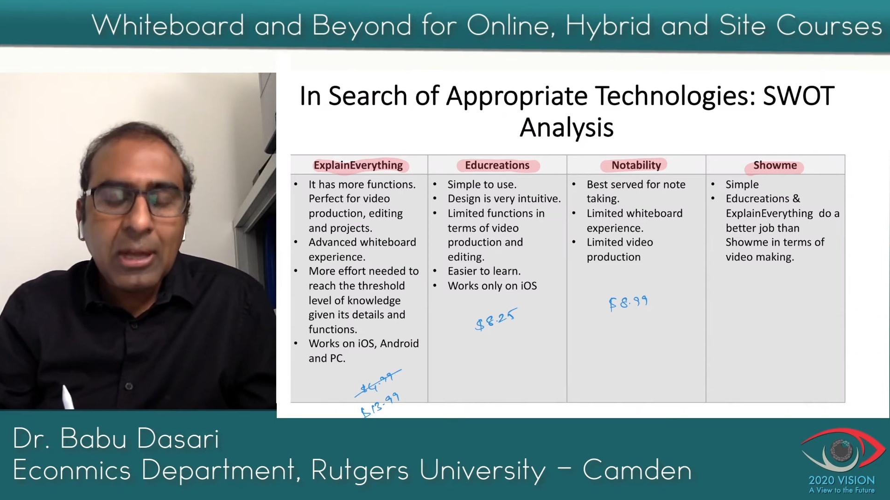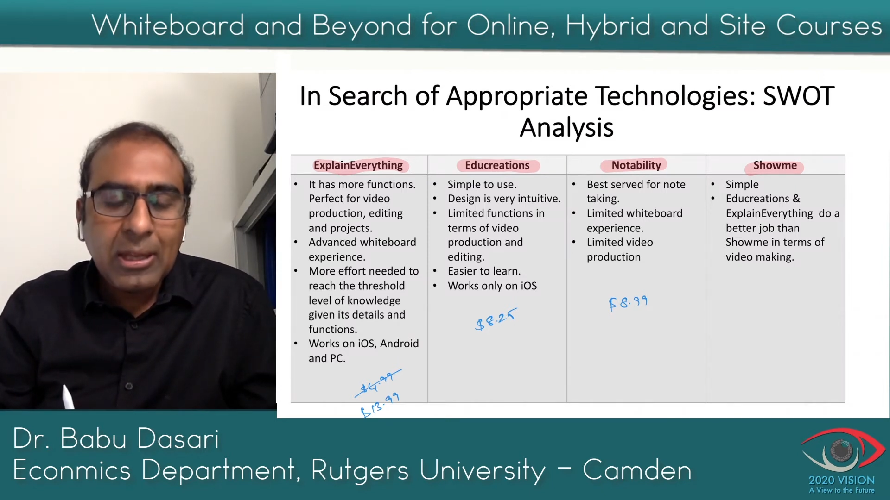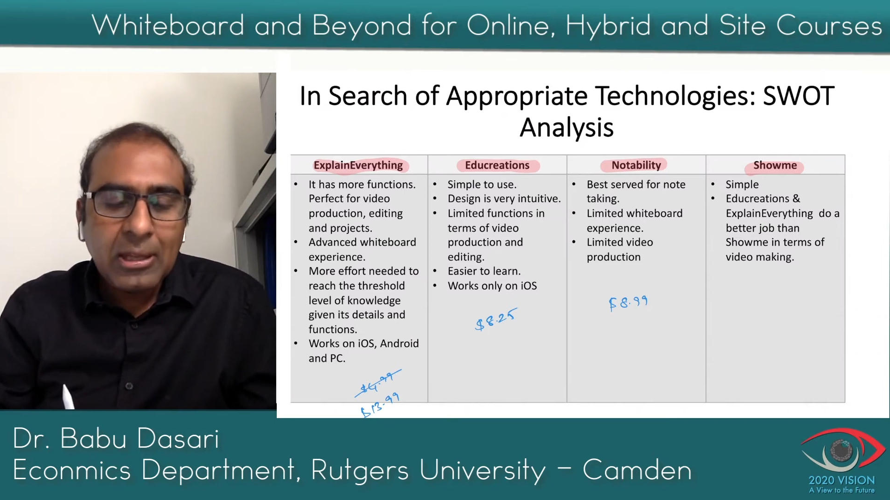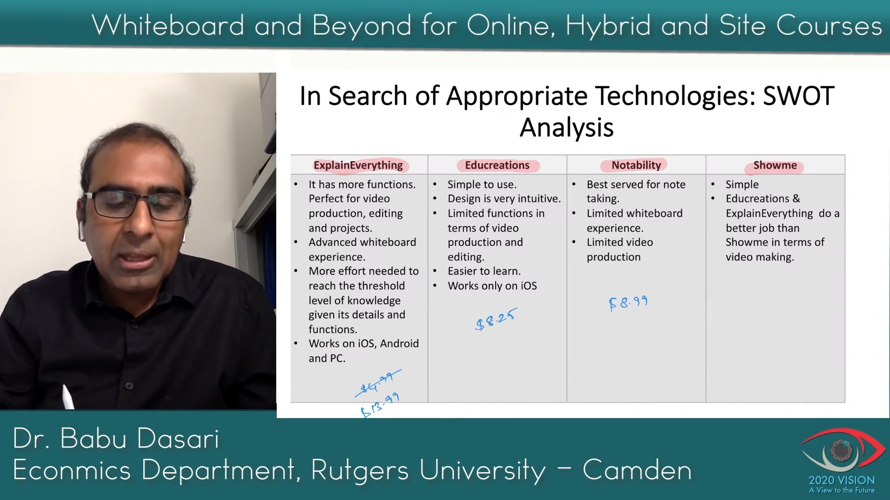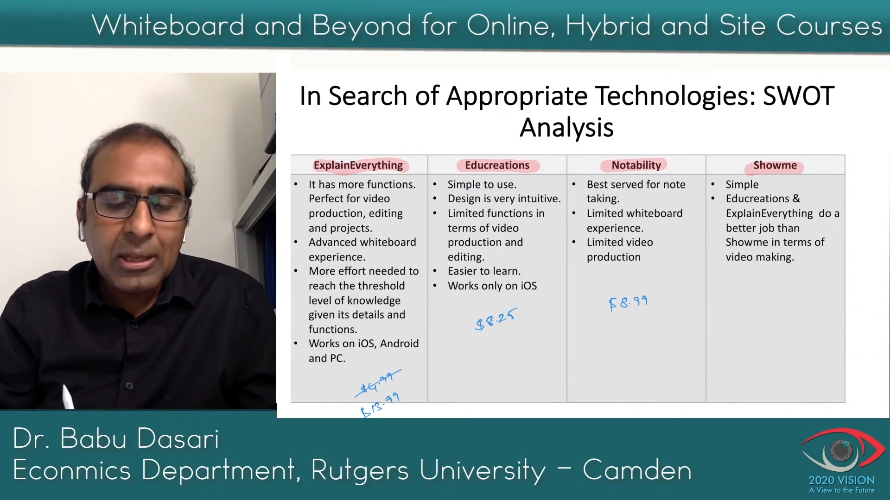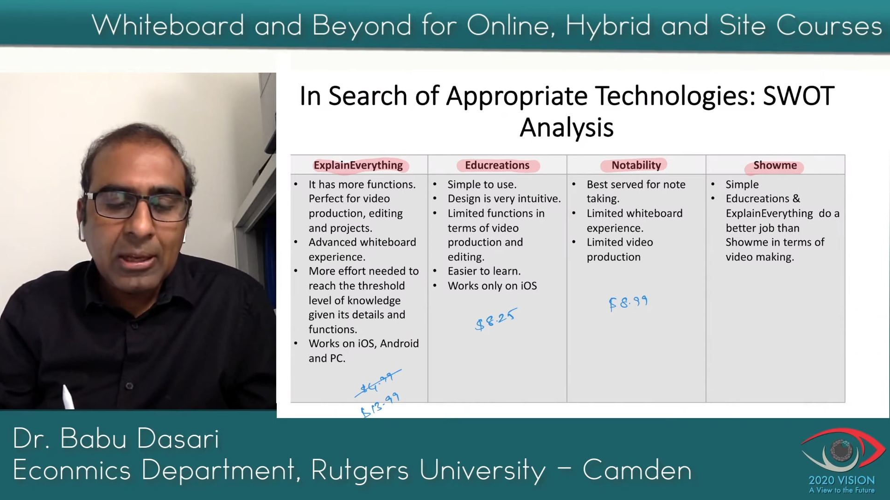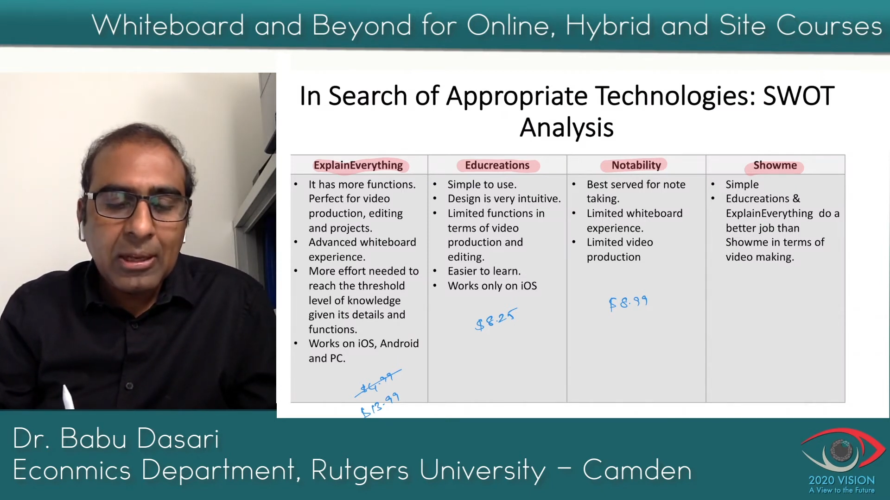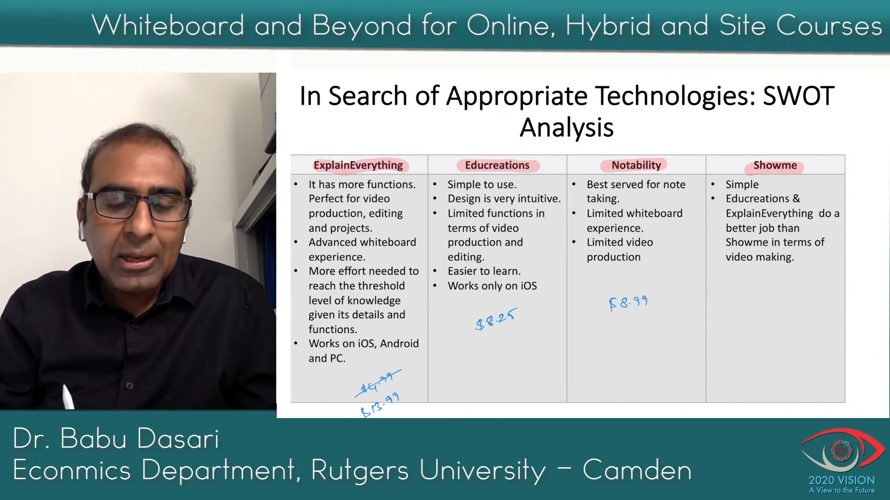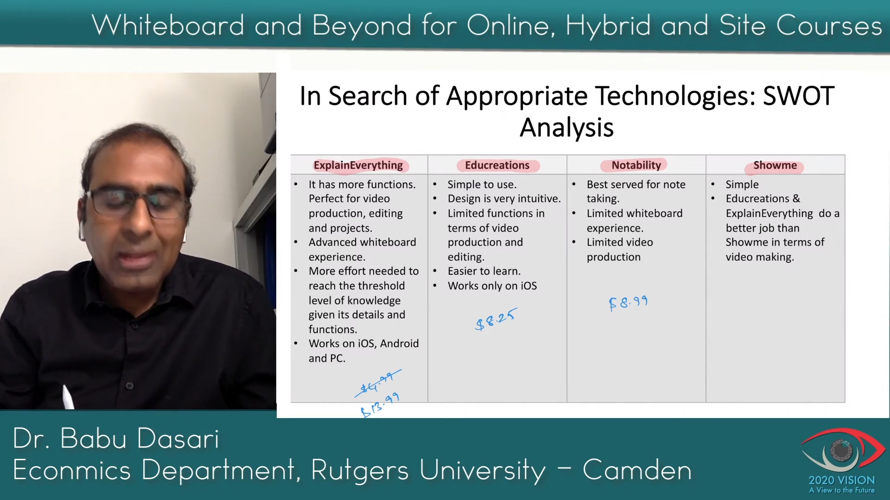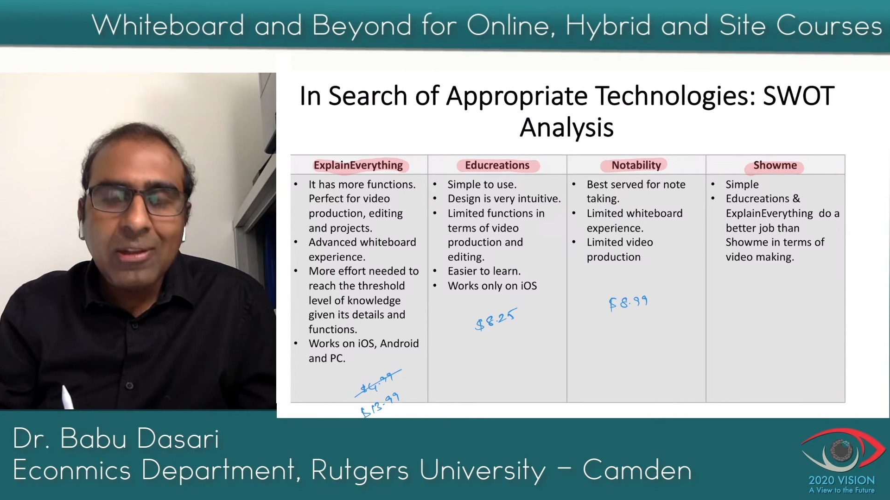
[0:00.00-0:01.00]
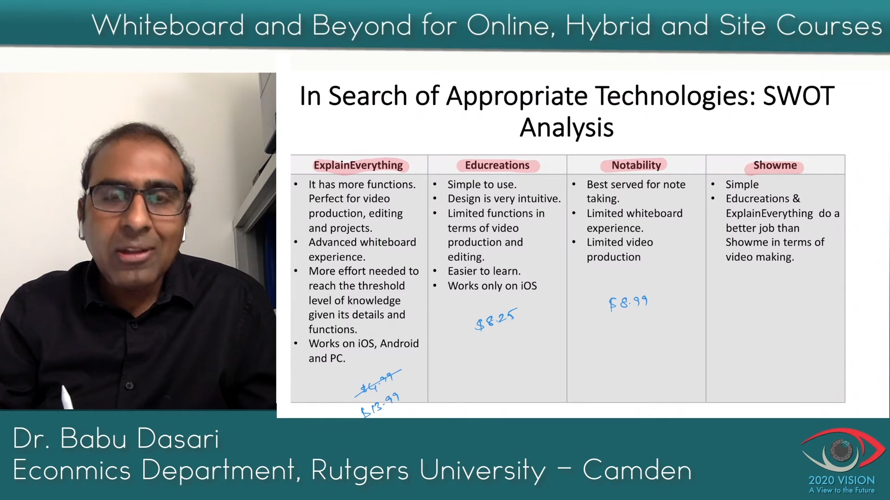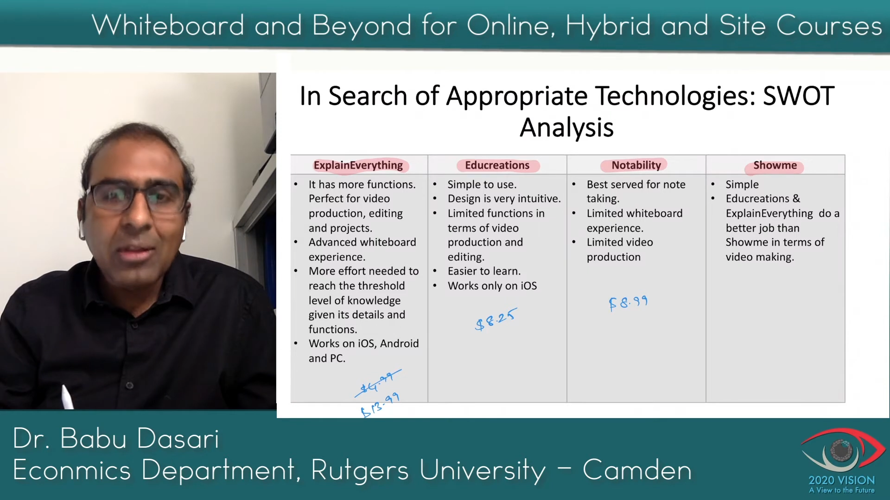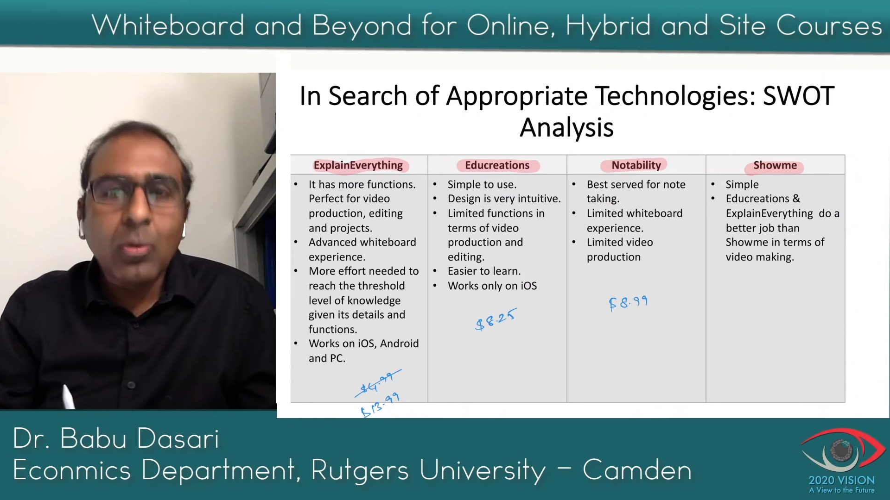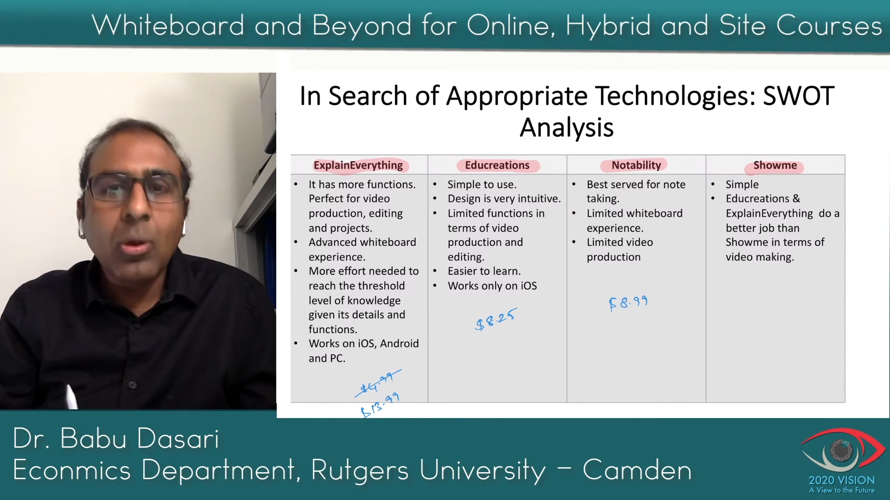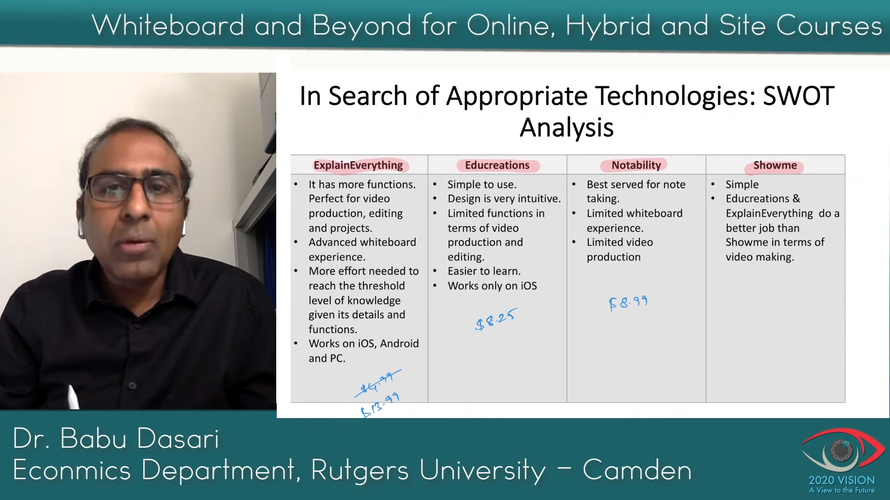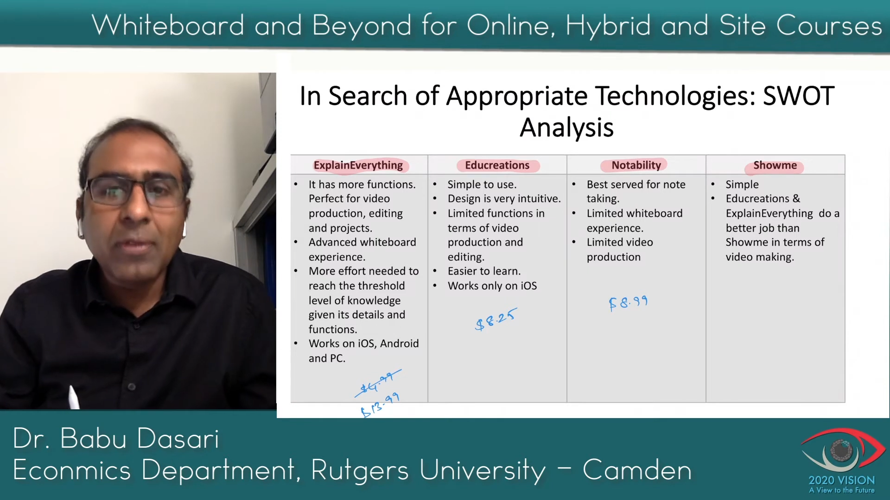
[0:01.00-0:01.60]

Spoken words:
and then rather than going